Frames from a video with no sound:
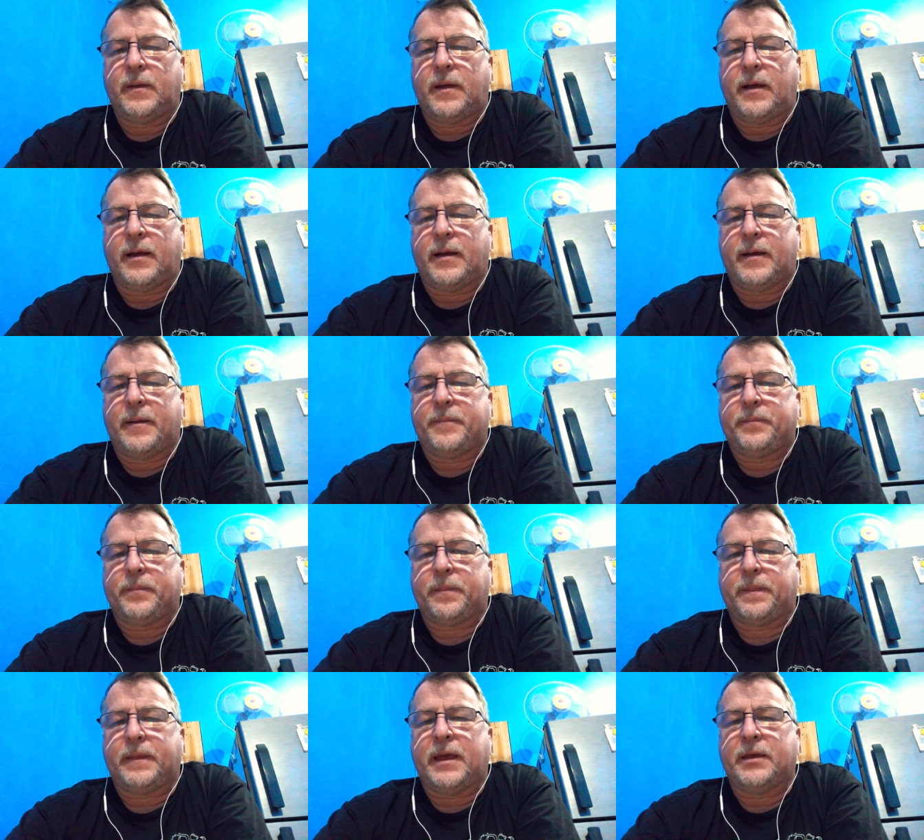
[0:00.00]

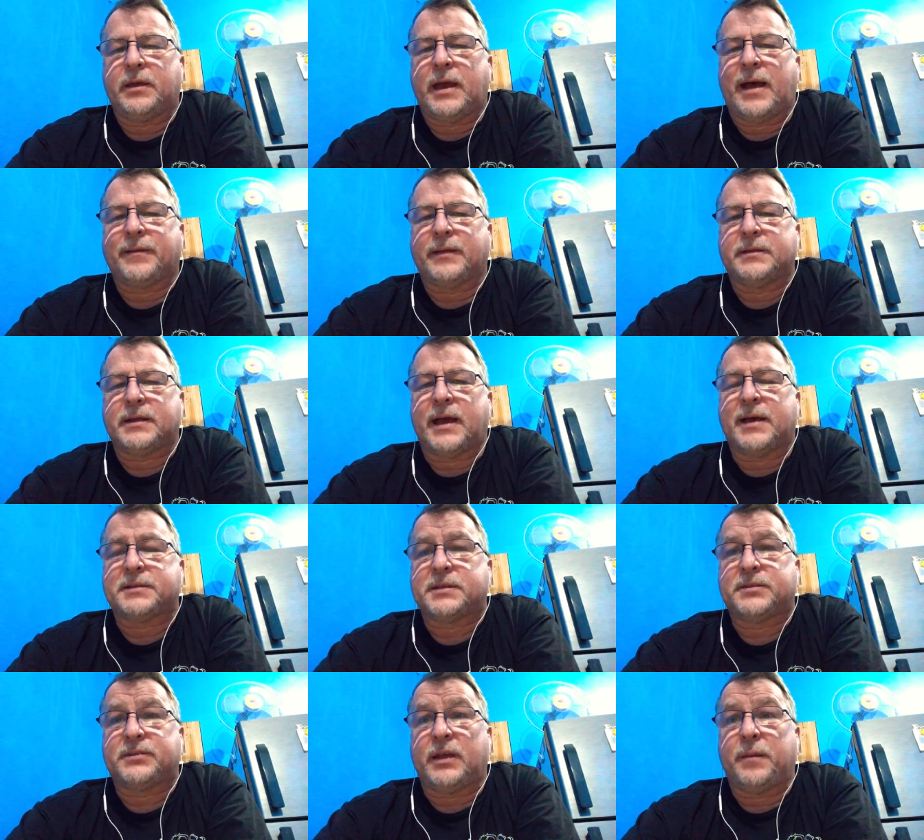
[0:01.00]
Yeah, it has
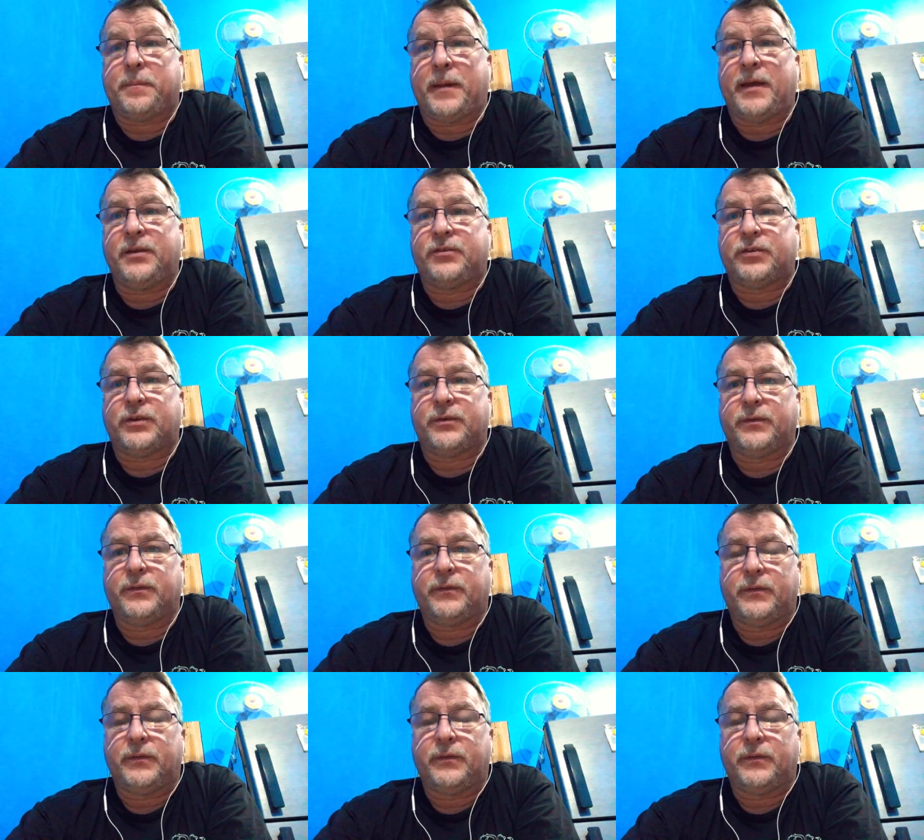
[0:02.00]
to say pension.